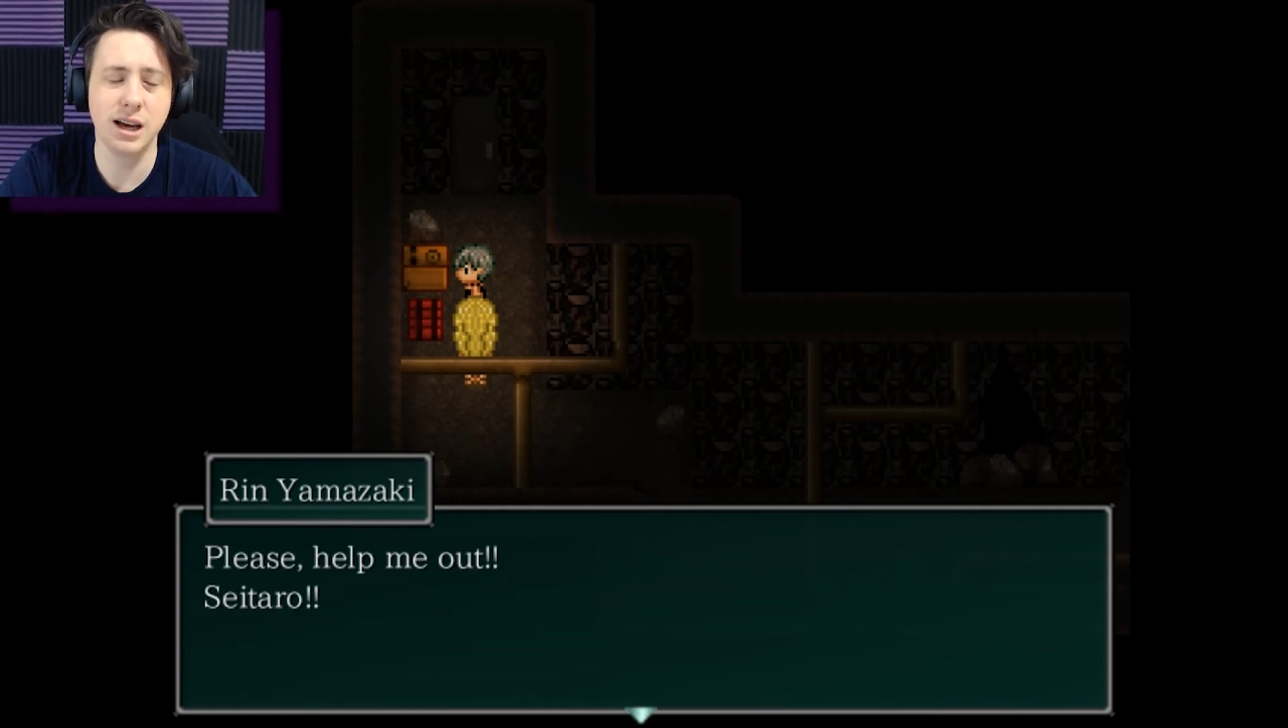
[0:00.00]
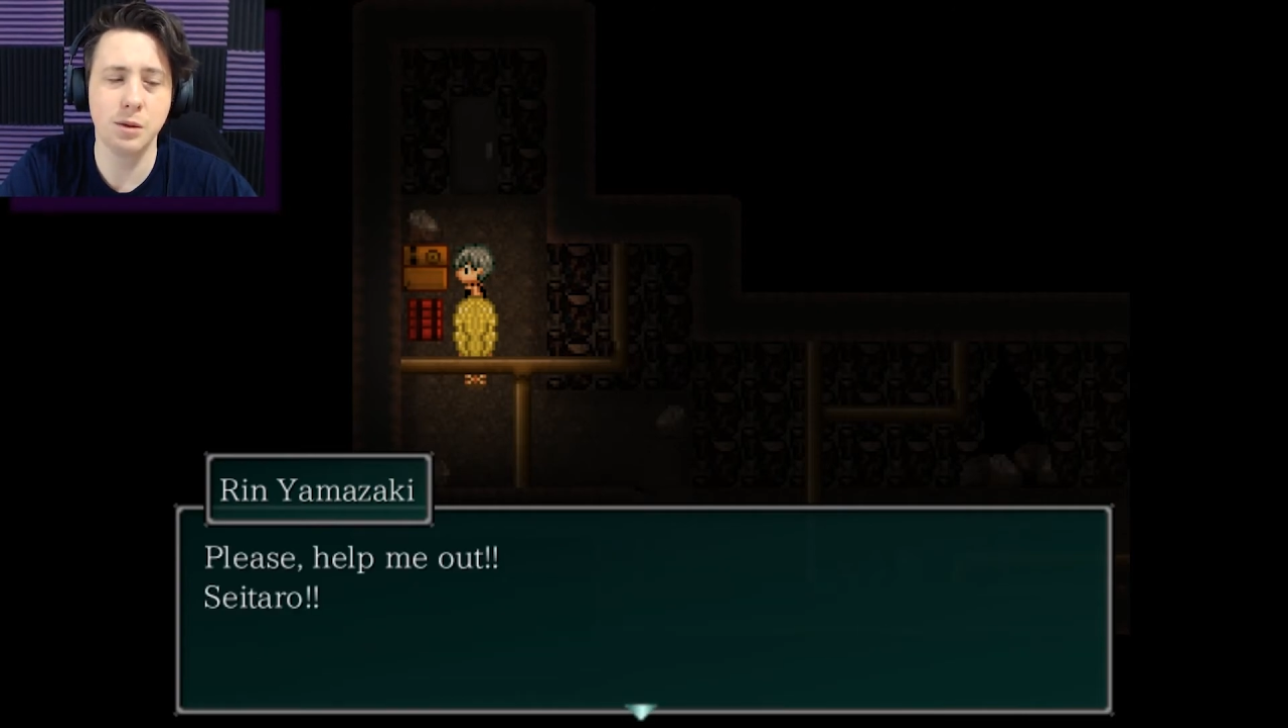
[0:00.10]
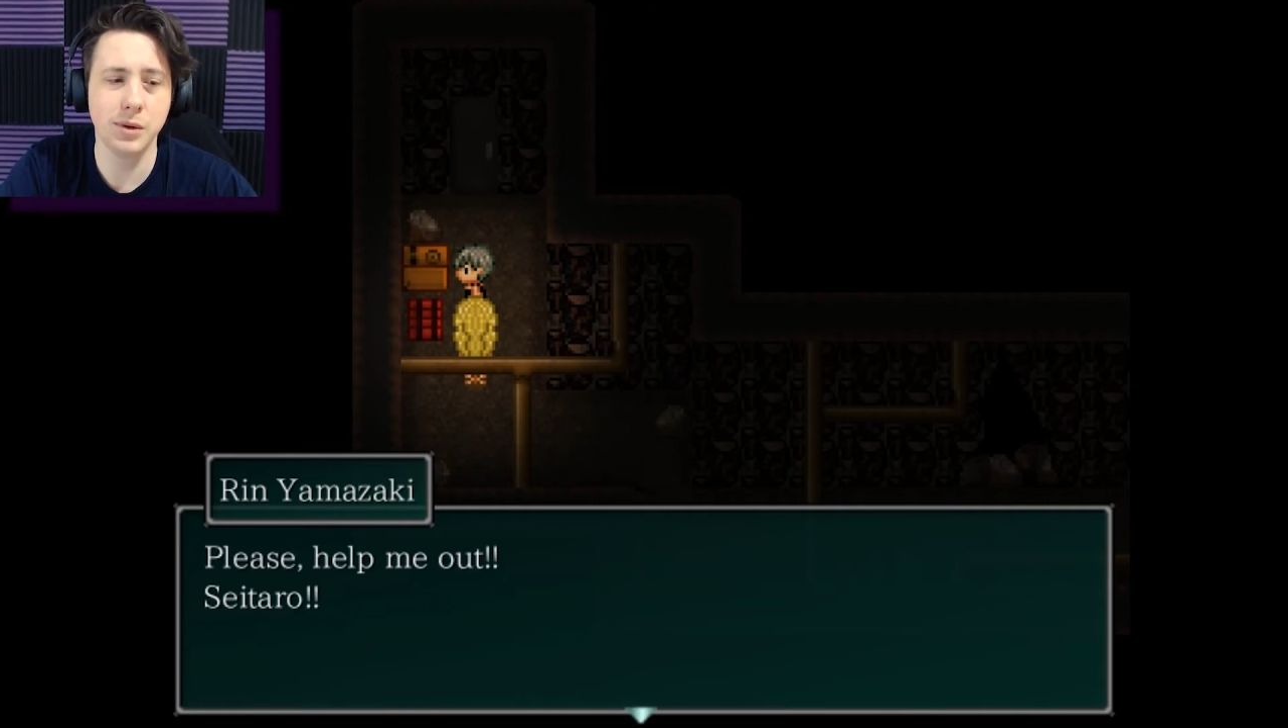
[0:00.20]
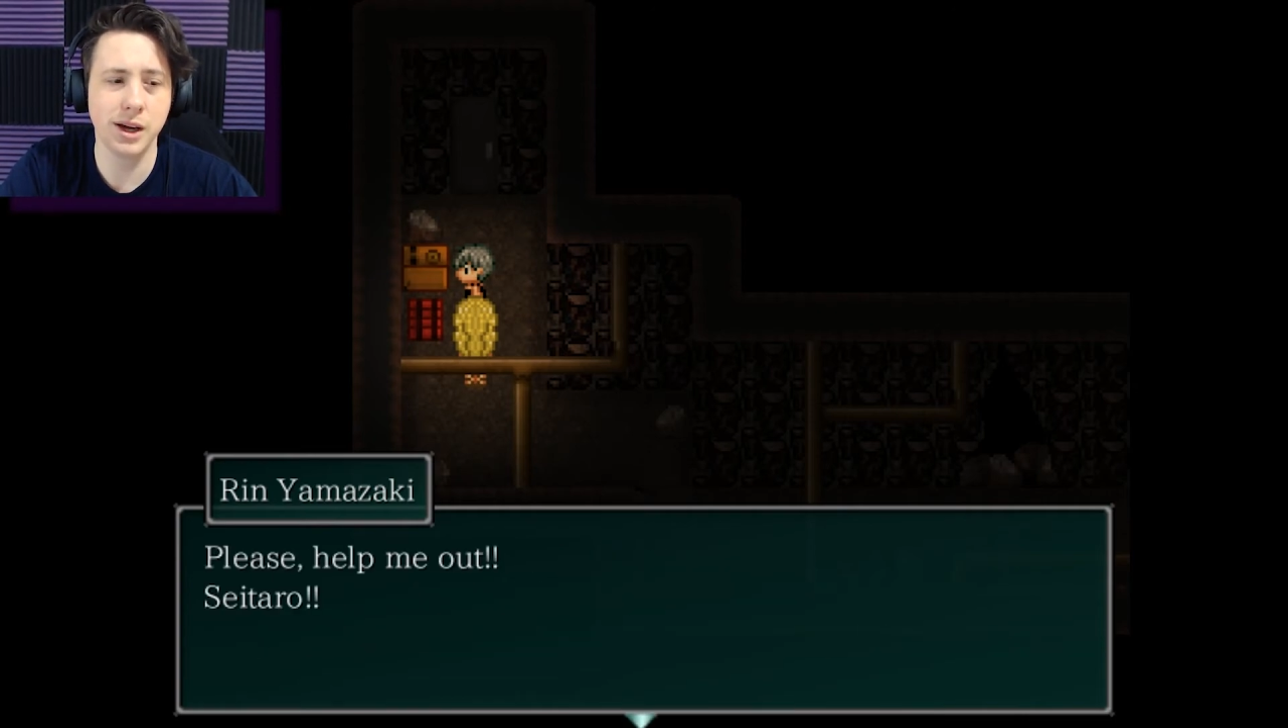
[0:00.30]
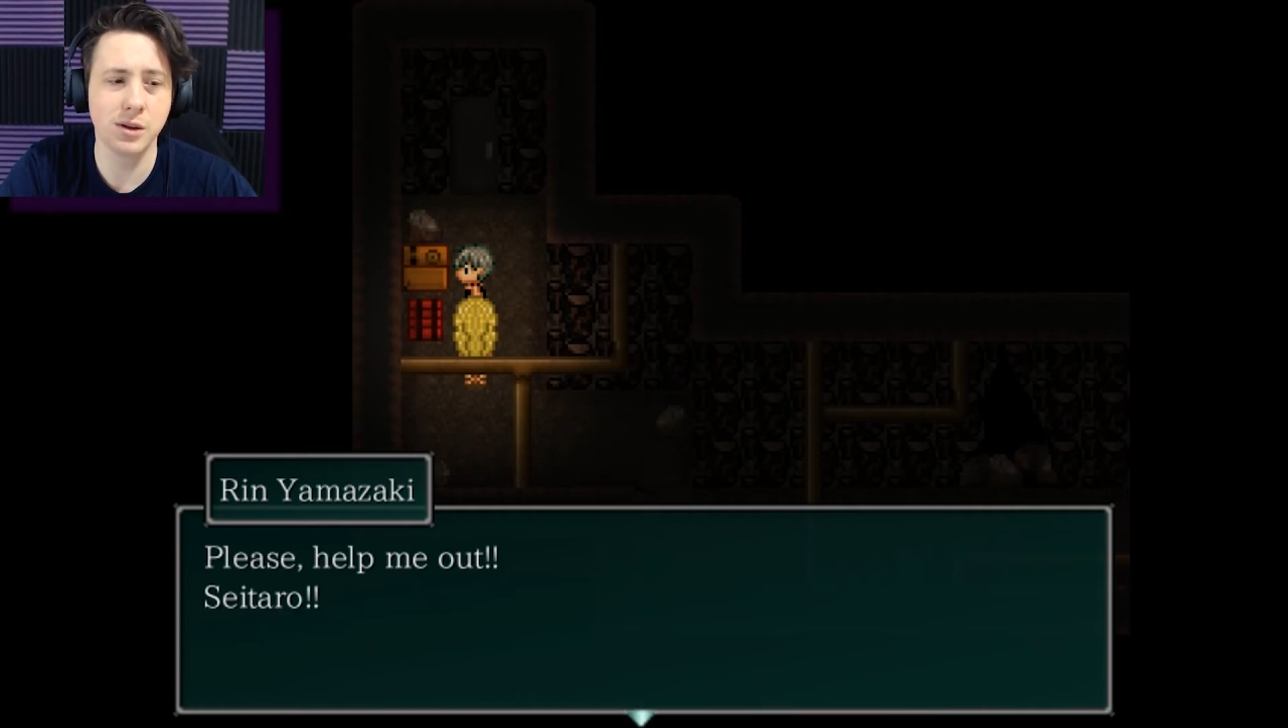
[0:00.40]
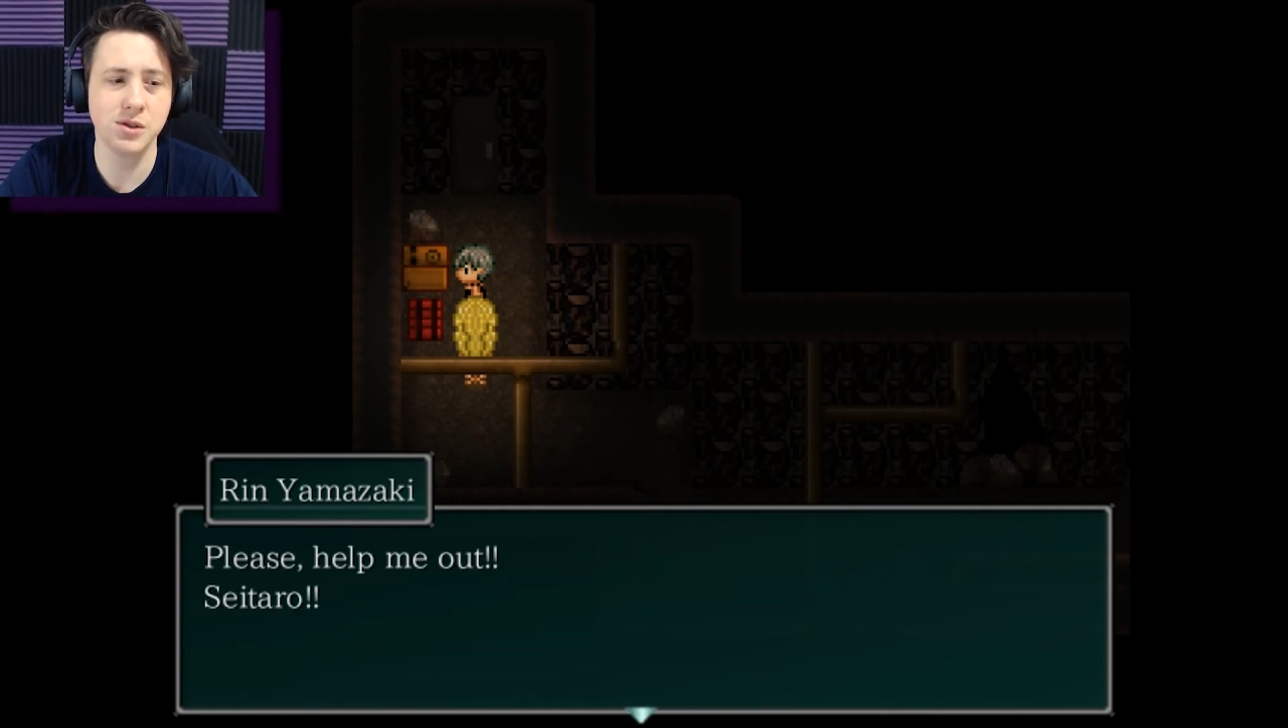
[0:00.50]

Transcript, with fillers: help me out,